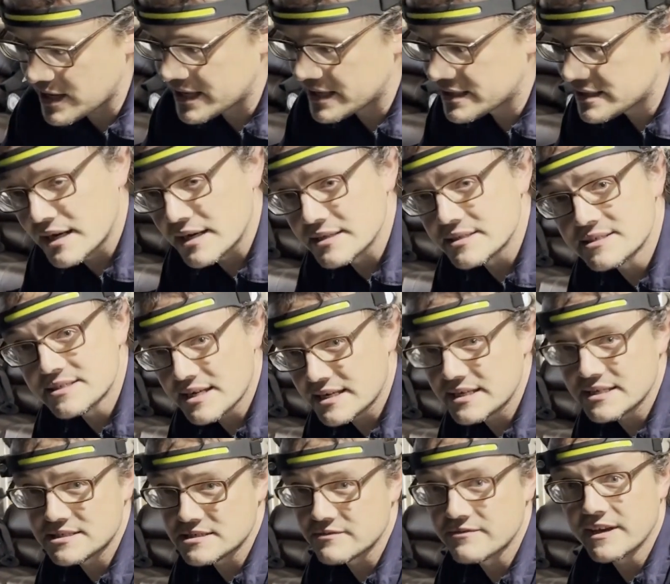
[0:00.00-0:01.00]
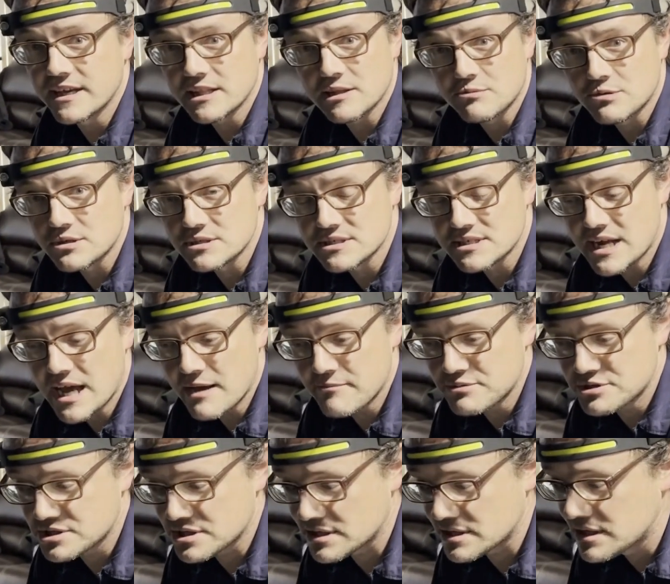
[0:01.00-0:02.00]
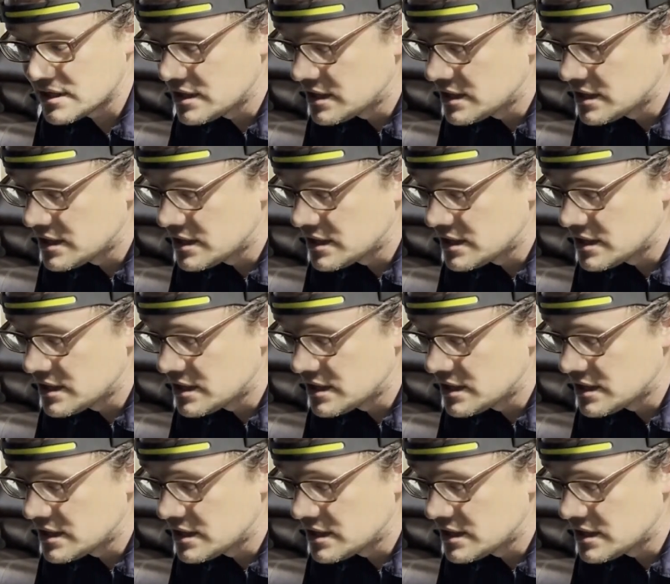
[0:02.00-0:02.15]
and it said it's available as an option.